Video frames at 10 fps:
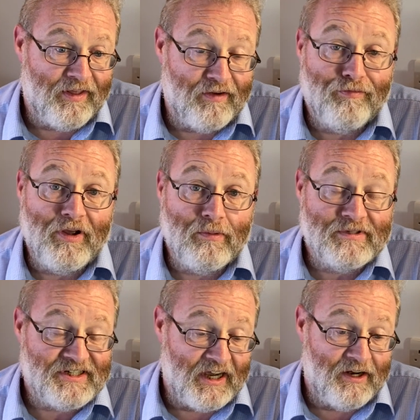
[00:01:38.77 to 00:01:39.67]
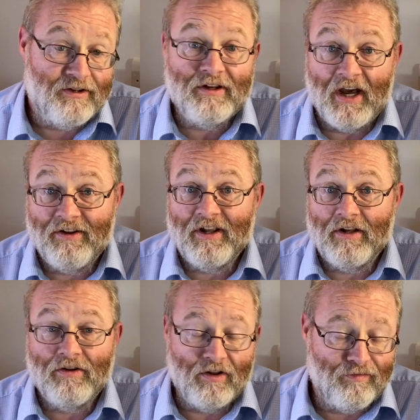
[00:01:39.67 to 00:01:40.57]
the frequency, and
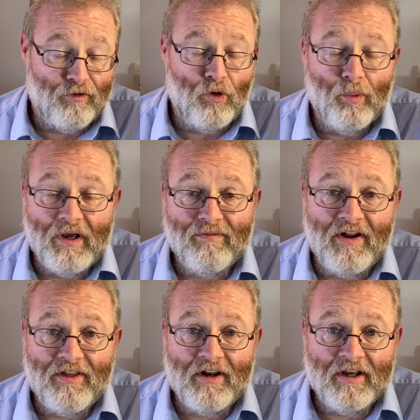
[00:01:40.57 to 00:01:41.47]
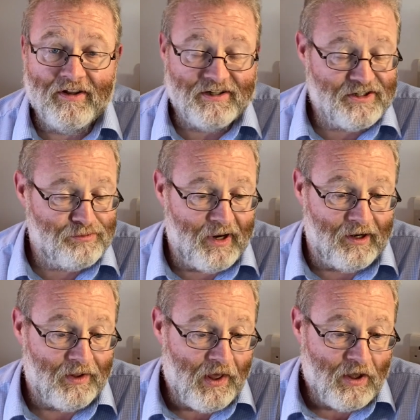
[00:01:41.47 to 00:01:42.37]
in the full wavelength and the others as well.